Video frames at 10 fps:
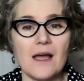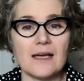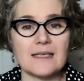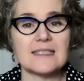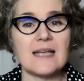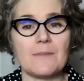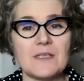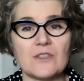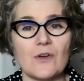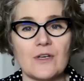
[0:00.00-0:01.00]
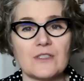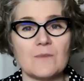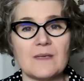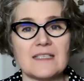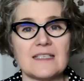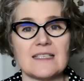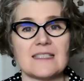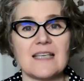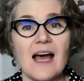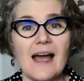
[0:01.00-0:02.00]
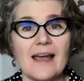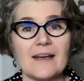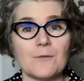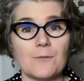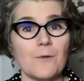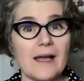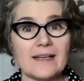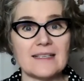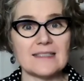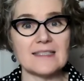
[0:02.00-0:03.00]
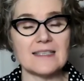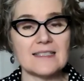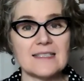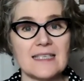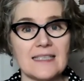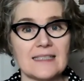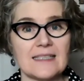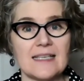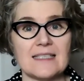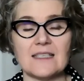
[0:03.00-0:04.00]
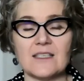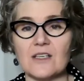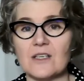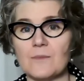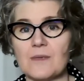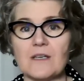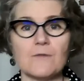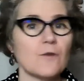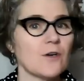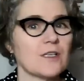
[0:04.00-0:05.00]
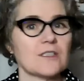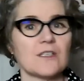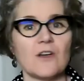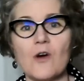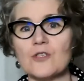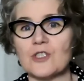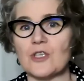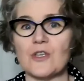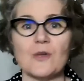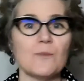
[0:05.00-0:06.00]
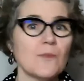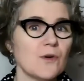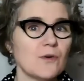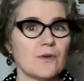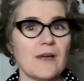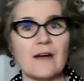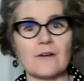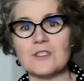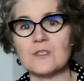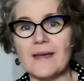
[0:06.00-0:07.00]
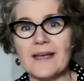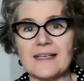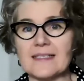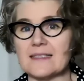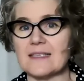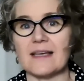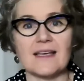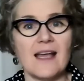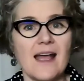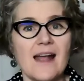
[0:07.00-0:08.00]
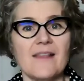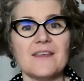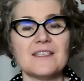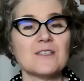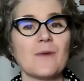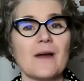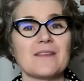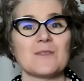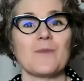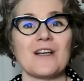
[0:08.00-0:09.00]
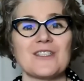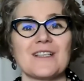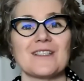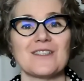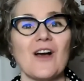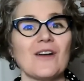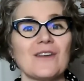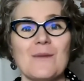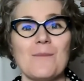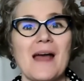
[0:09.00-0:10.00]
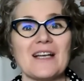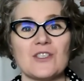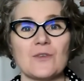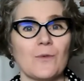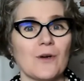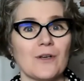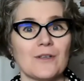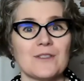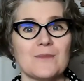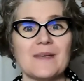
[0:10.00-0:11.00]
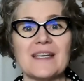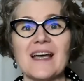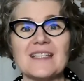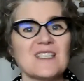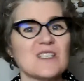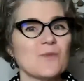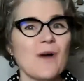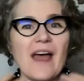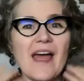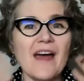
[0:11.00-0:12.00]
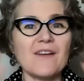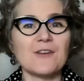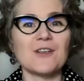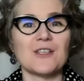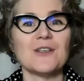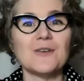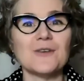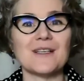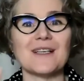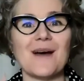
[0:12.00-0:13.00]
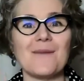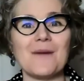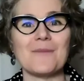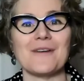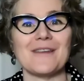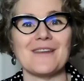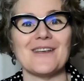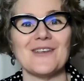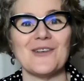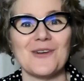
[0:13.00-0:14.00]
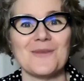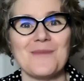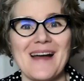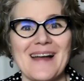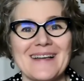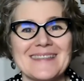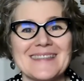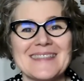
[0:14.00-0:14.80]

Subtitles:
step is going to be to decide what is the scene. Is it going to be a forest, an ocean, the moon, outer space? Like, this is why this project is called Imagined Worlds, because it's whatever you can come up with in your mind.